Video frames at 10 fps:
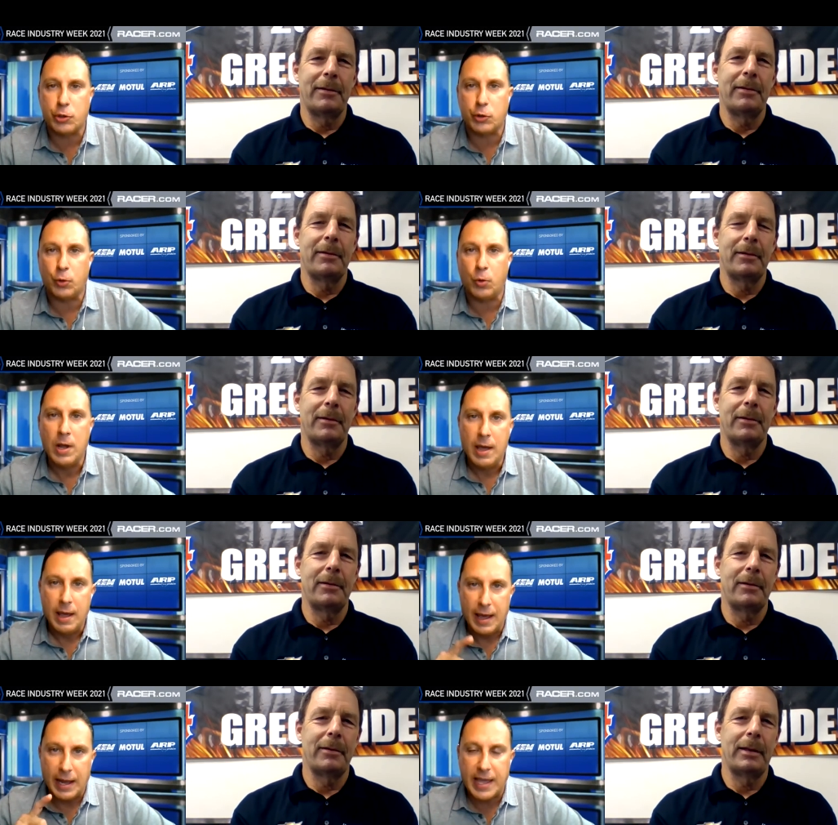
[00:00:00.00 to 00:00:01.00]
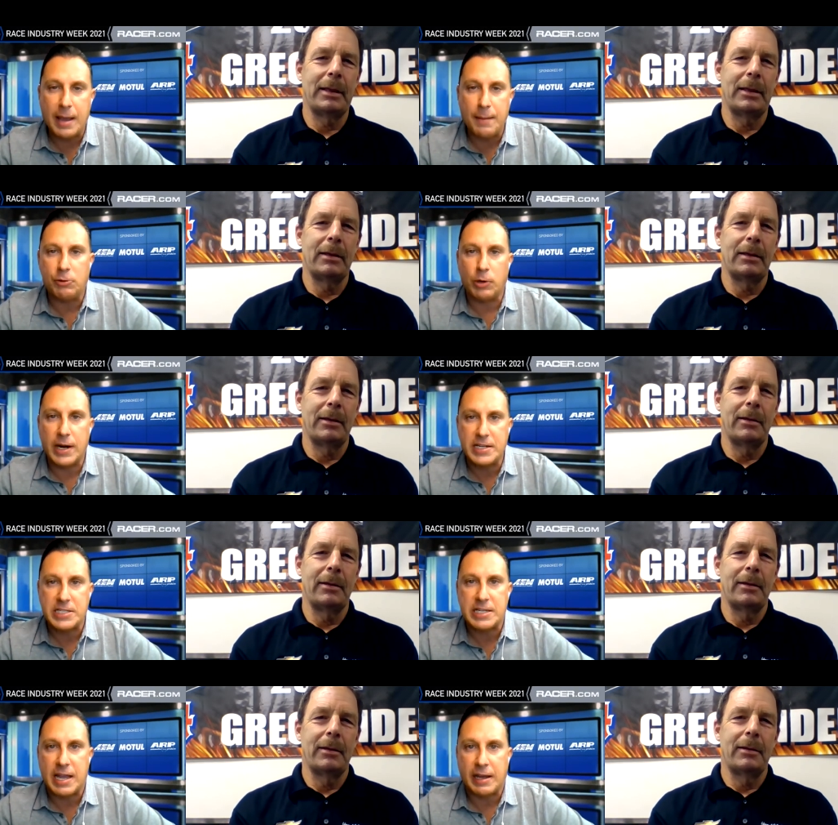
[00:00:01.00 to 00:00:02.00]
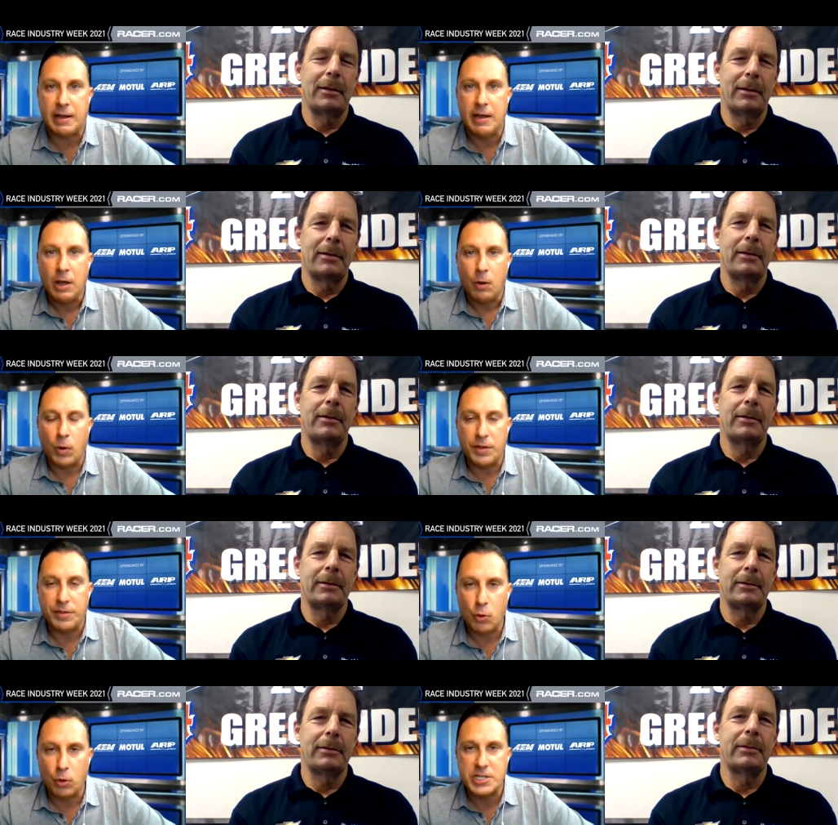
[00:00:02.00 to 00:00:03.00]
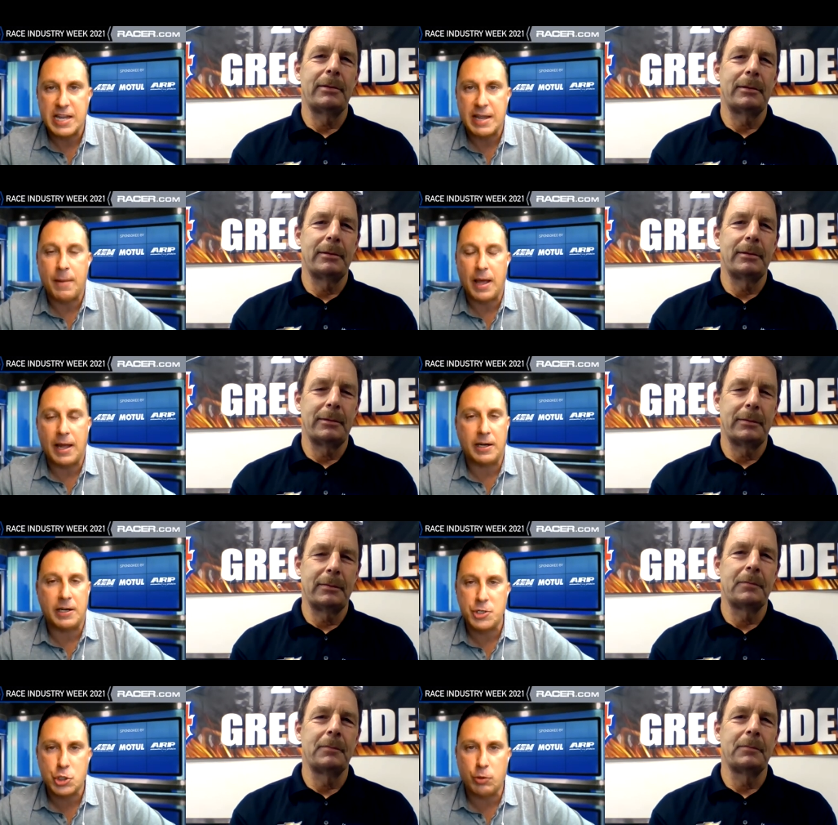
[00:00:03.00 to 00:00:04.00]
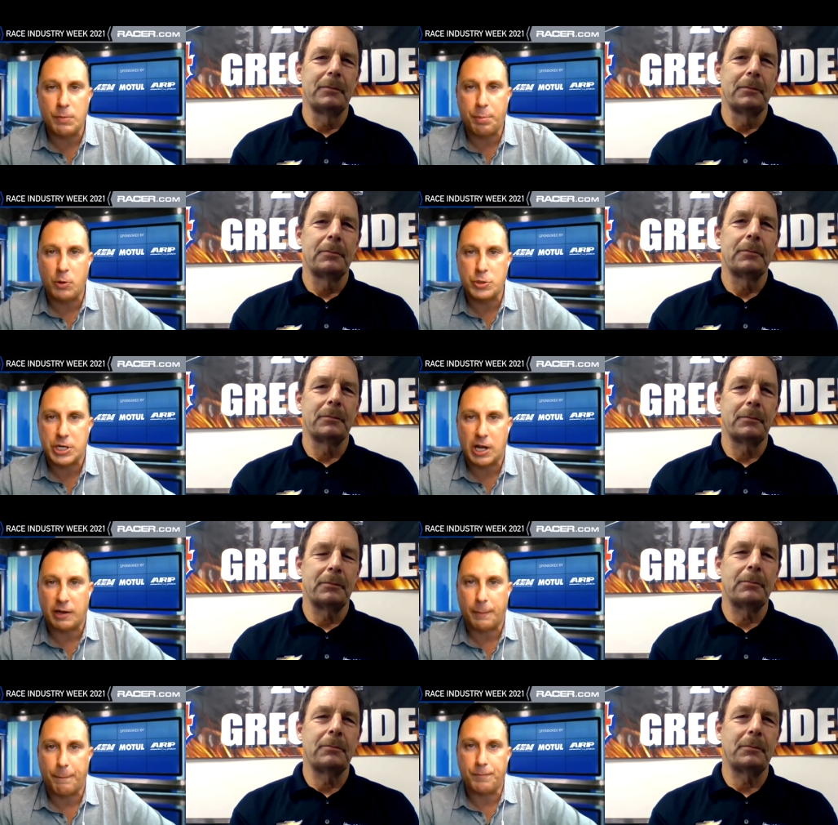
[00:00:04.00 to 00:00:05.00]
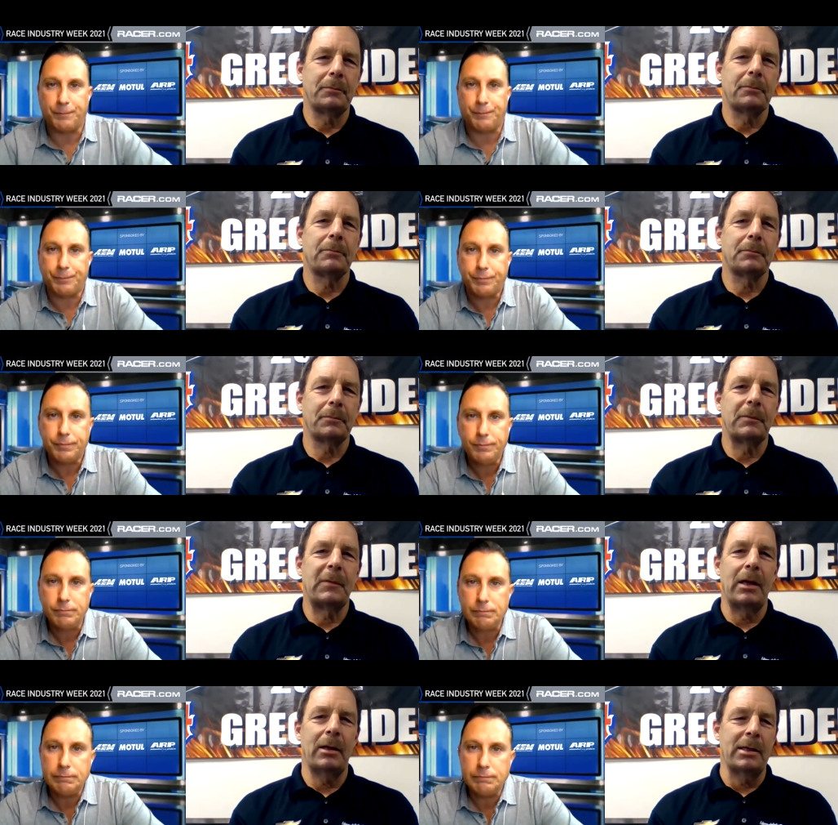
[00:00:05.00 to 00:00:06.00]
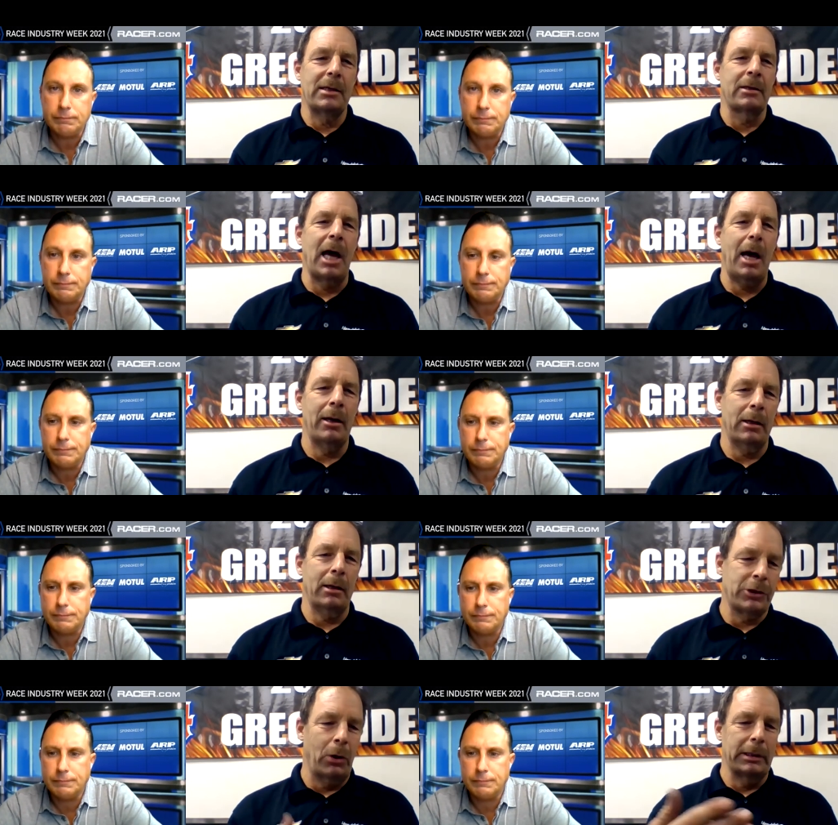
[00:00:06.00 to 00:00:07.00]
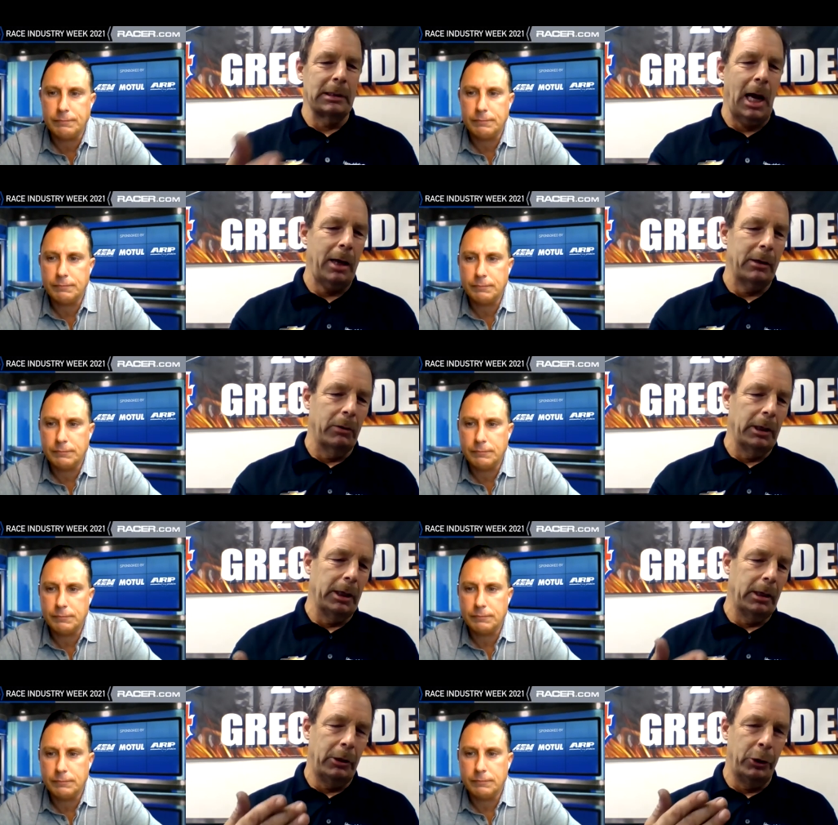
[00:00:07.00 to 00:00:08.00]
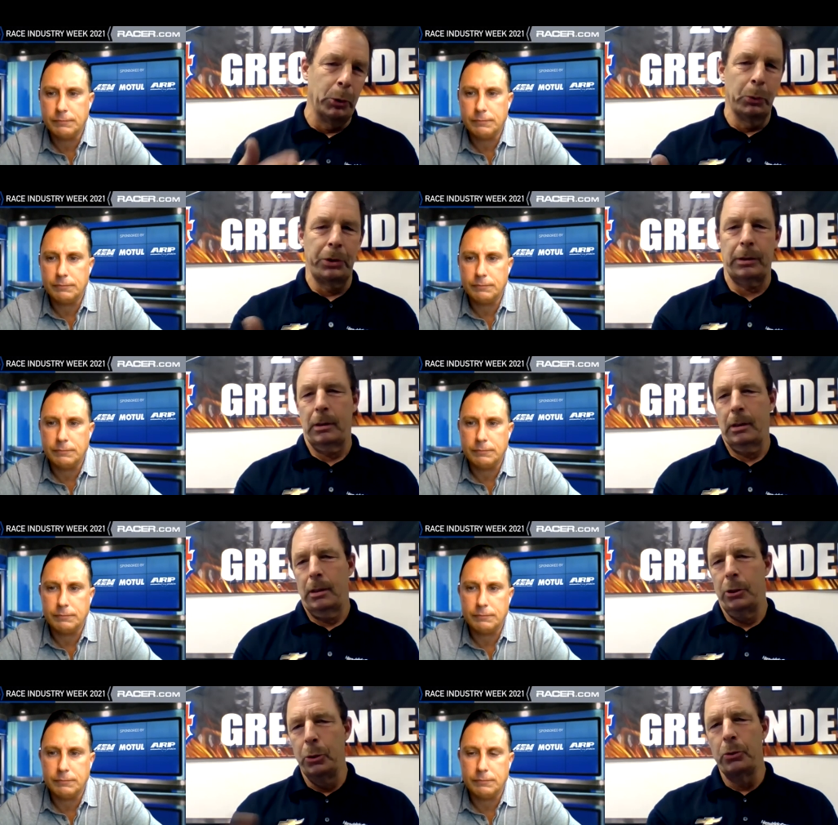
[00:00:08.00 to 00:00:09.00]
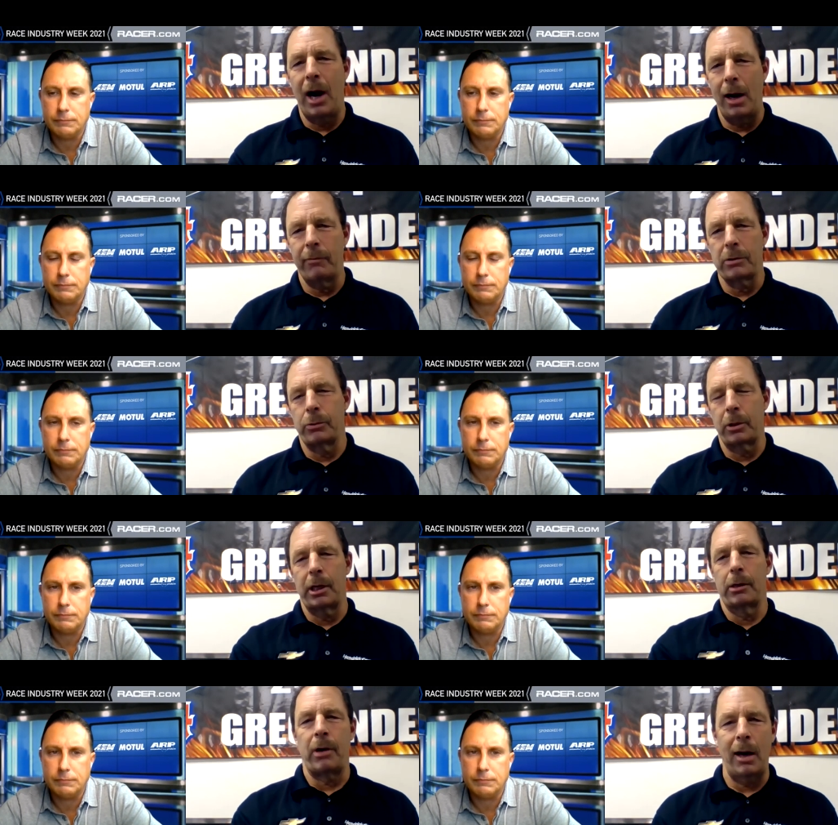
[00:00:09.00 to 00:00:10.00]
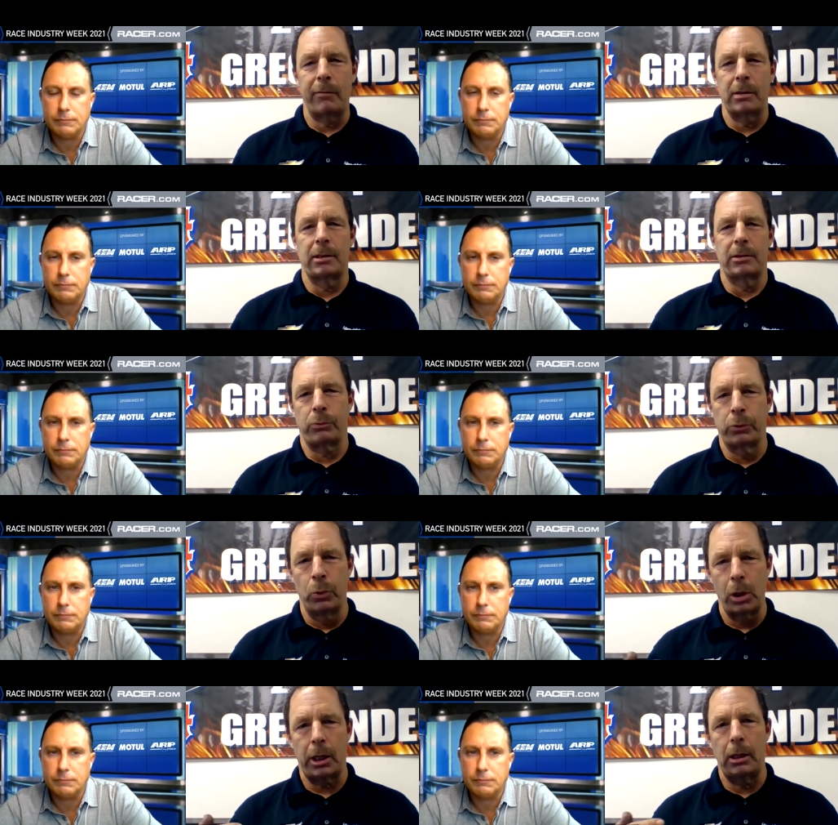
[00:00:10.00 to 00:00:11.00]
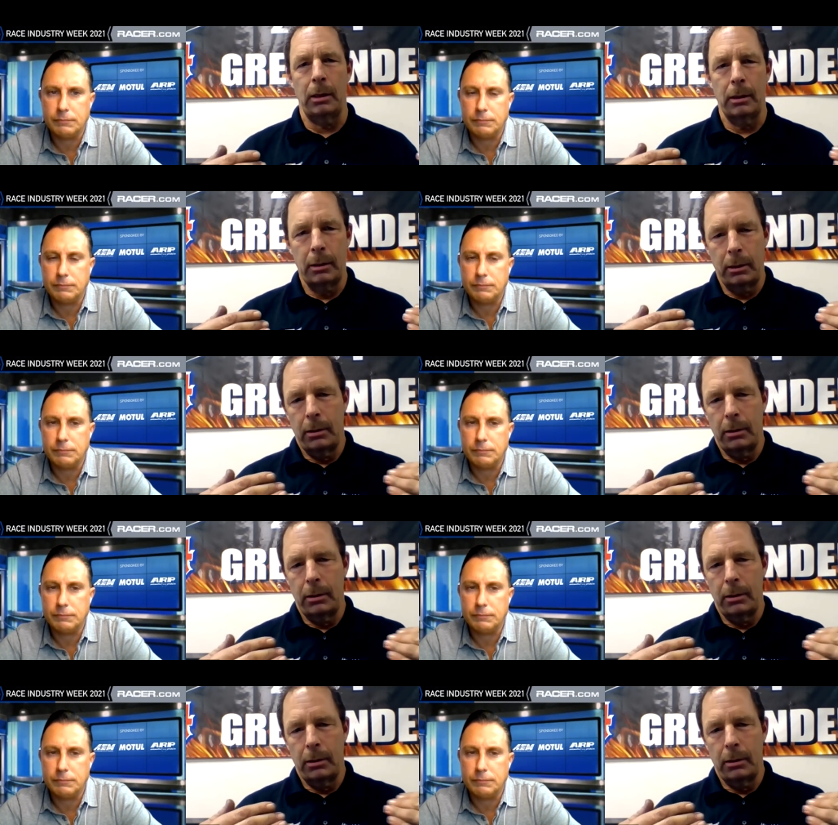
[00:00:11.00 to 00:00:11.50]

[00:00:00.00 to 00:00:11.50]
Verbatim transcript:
Speaker 1: true at KB Racing with your team, and it is true in Pro Stock
Speaker 2: it, it's not uh, Joe. It's not only youth, new drivers, rookie drivers. It's rookie